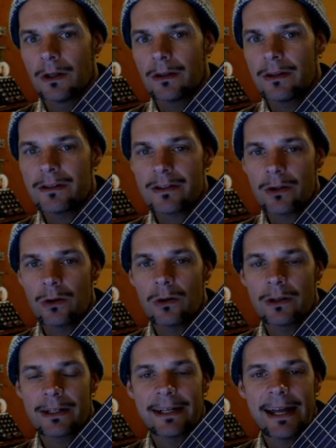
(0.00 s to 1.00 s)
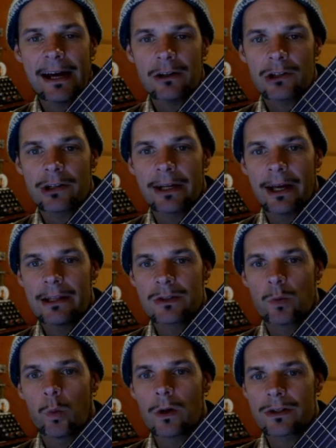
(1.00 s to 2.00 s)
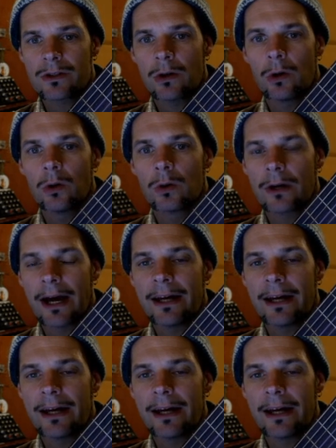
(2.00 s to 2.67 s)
This chord now creates what's called